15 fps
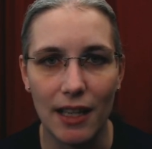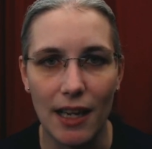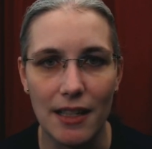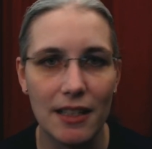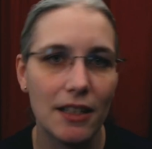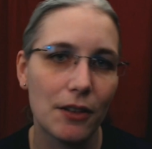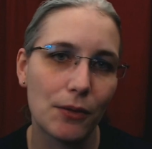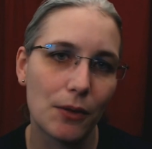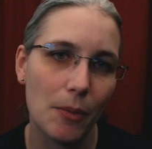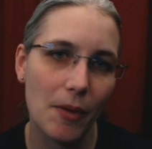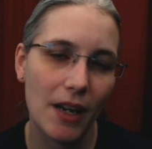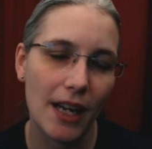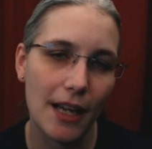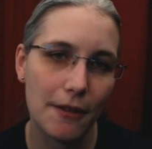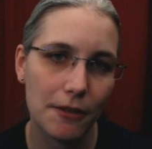ideas from
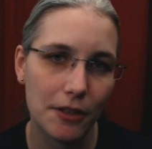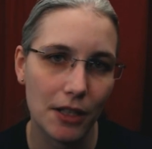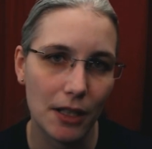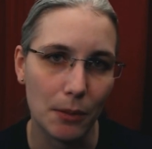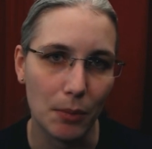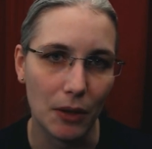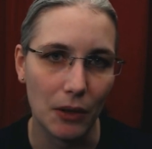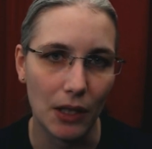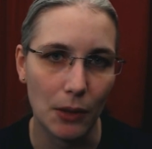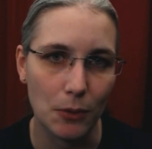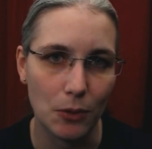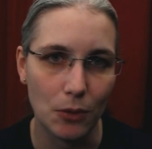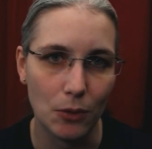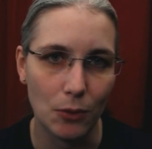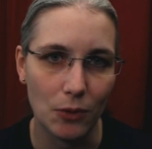the live chat about how
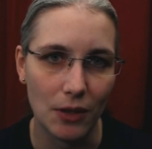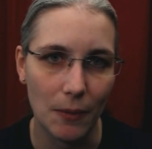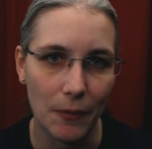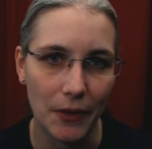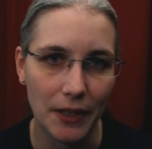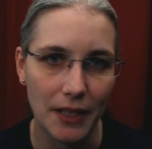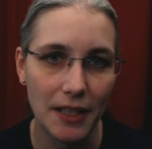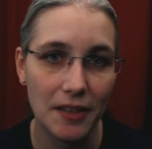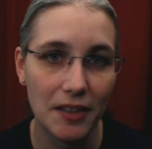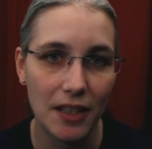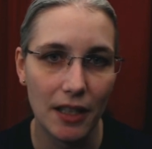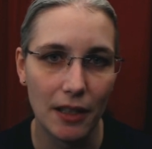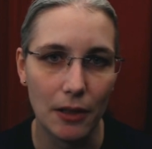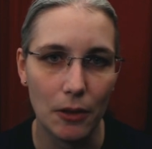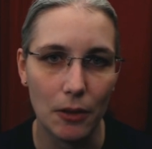to do something
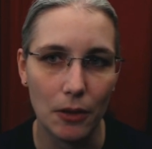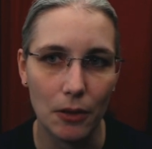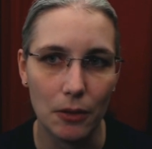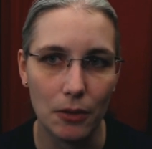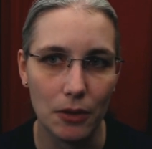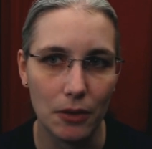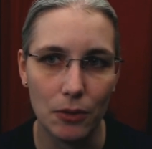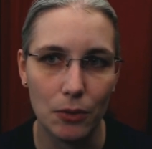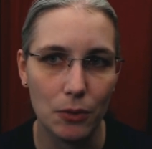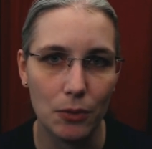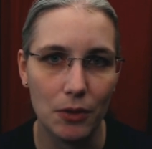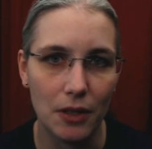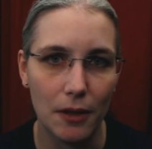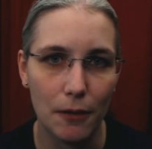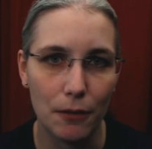easier or to
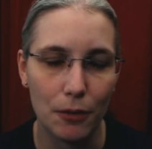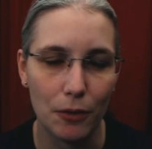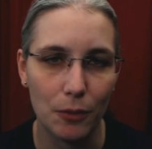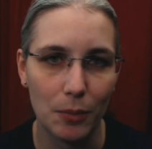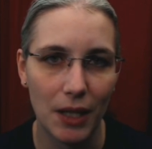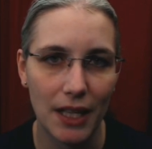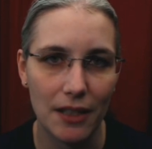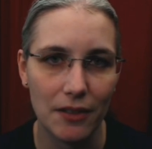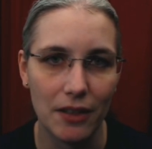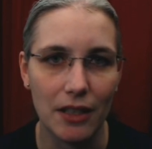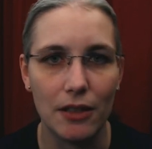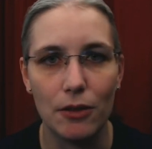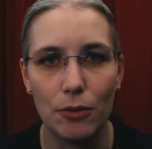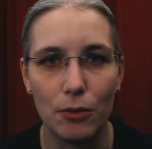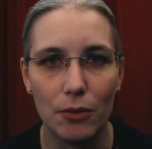do it in the first place
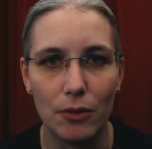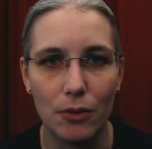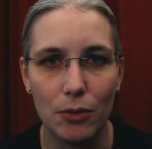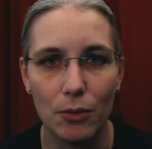and to,